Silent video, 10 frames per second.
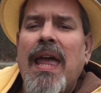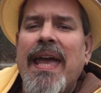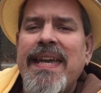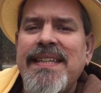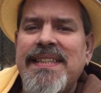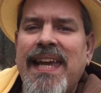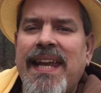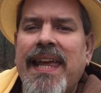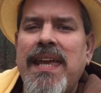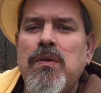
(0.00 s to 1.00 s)
he
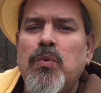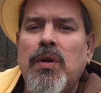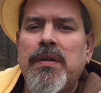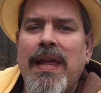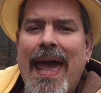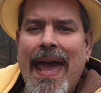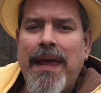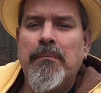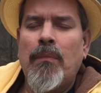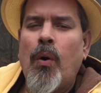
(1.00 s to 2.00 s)
said he would
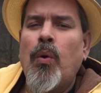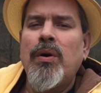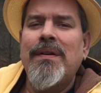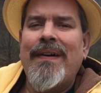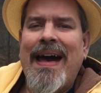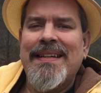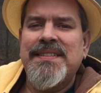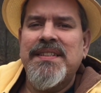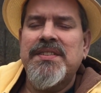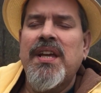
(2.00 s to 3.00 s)
add more
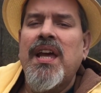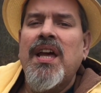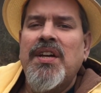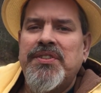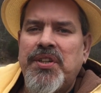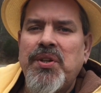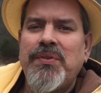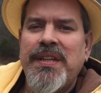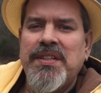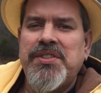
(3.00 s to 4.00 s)
devices to
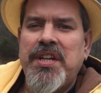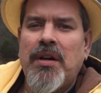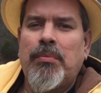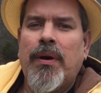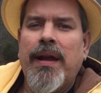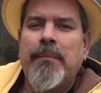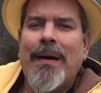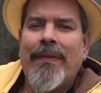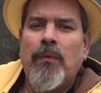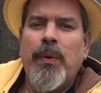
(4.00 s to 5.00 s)
this jailbreak
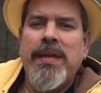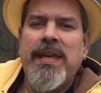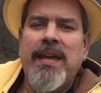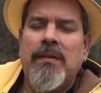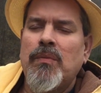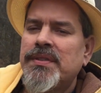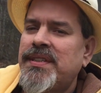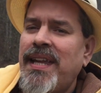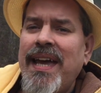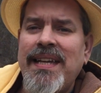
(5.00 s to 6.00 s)
by the weekend. Well,
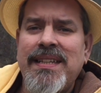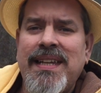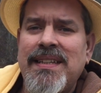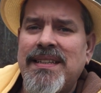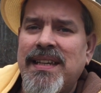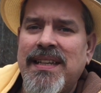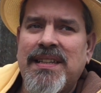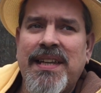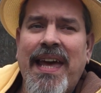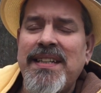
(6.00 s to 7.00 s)
today
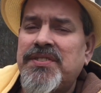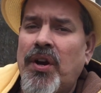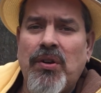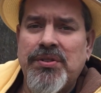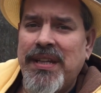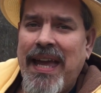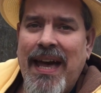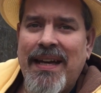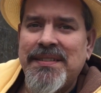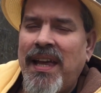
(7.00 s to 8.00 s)
today's Thursday,
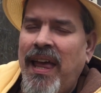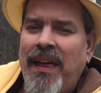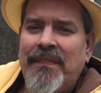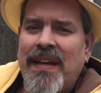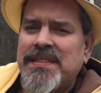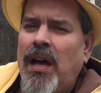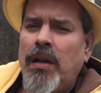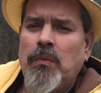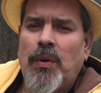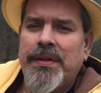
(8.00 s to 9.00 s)
guys. That's
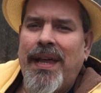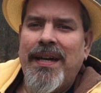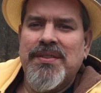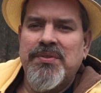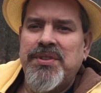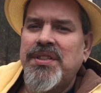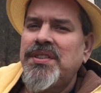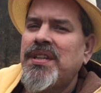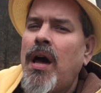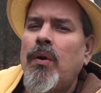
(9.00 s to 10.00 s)
only one day, so
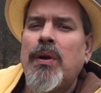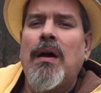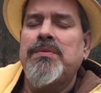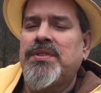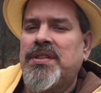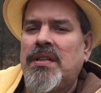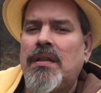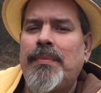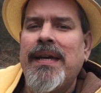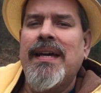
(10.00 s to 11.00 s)
just hold on just a
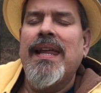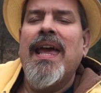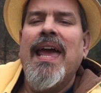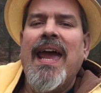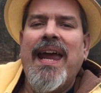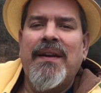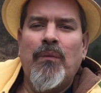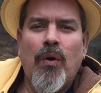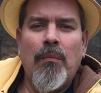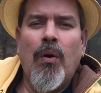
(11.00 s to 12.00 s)
little bit. And then
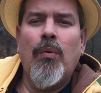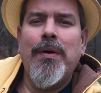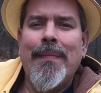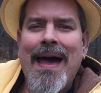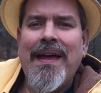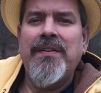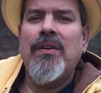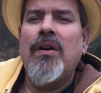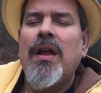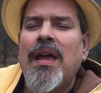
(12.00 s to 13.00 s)
one more
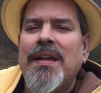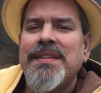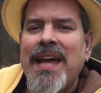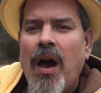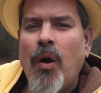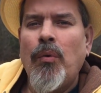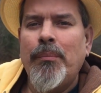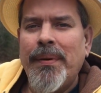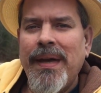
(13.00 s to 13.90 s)
reminder, don't